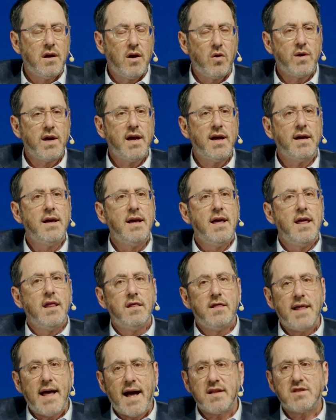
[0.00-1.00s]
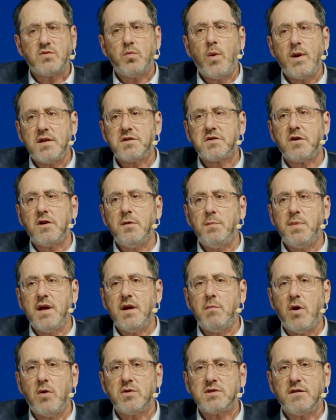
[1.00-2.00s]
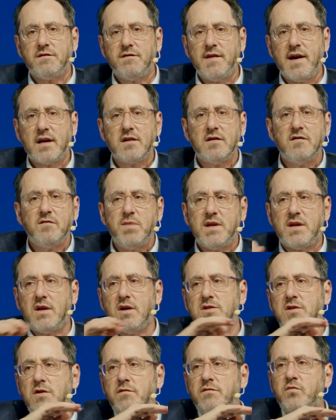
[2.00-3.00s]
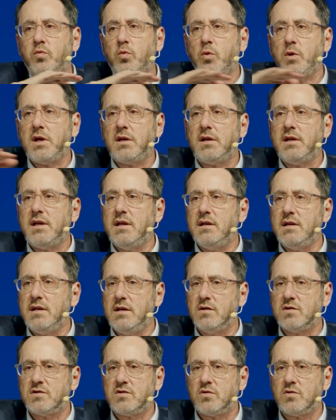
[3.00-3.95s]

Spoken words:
Okay, that's when it's going to be most effective because you've really,